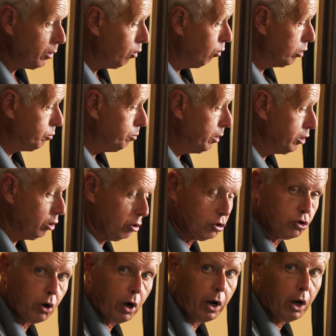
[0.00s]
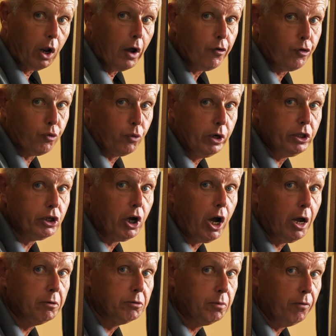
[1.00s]
which means it'll try to light 3
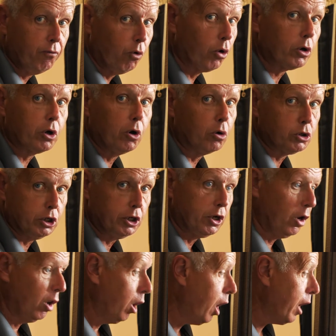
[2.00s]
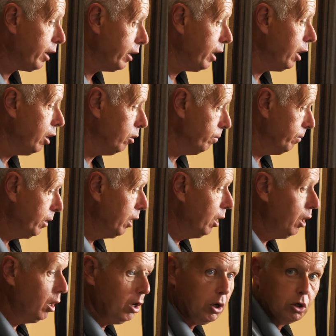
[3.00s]
times before it goes into lockout.
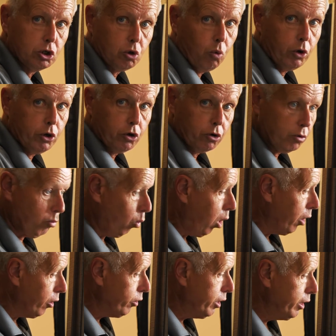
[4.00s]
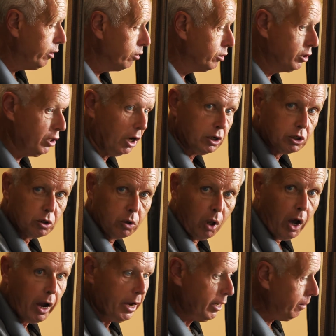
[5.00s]
So when your water heater does
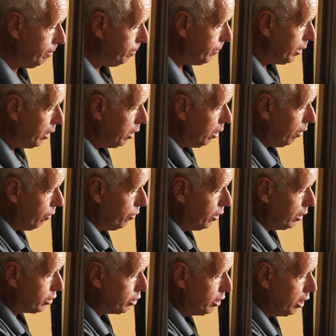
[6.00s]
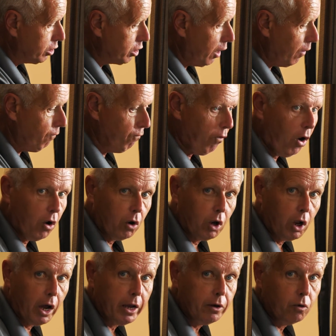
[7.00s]
light, this DSI fault
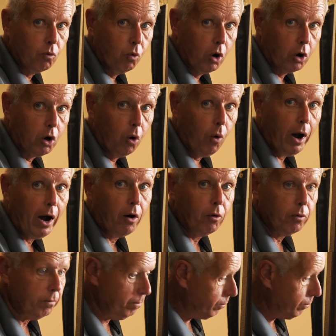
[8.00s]
light will go out,